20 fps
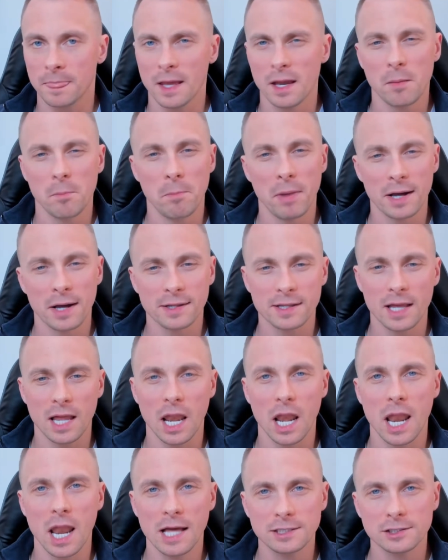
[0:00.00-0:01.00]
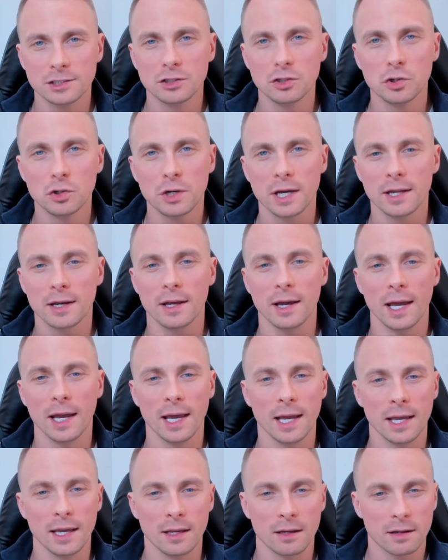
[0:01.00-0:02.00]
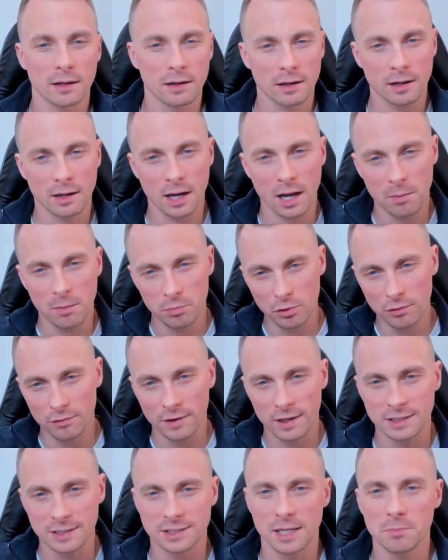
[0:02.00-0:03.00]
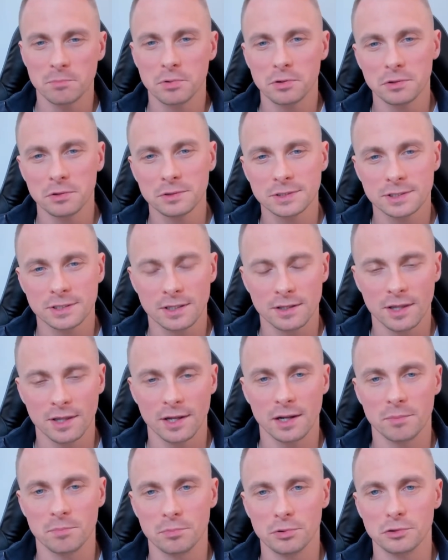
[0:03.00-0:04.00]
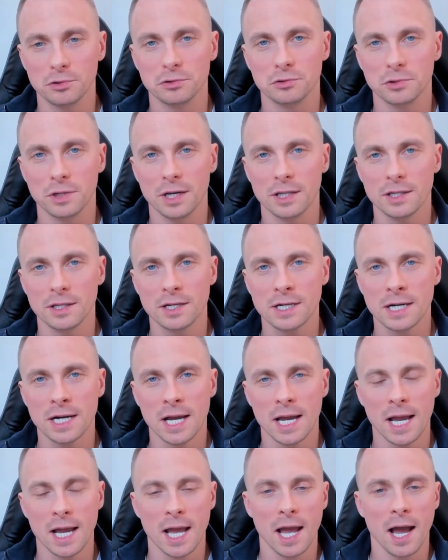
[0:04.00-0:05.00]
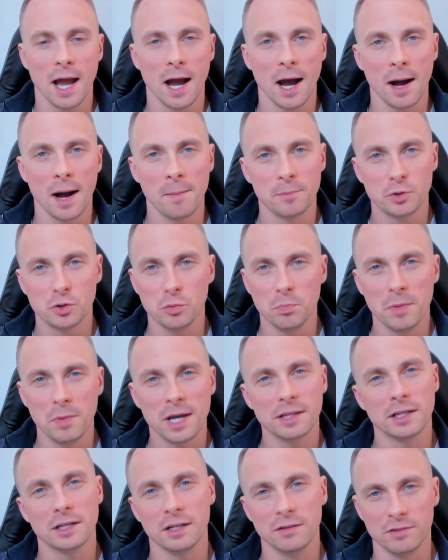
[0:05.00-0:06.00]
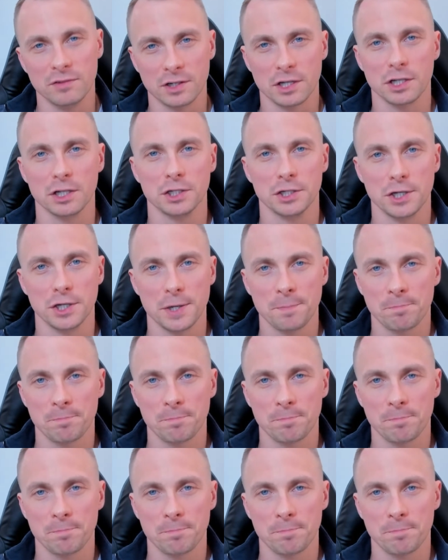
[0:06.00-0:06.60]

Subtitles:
But let's look at a couple of examples that I put together to make that even clearer.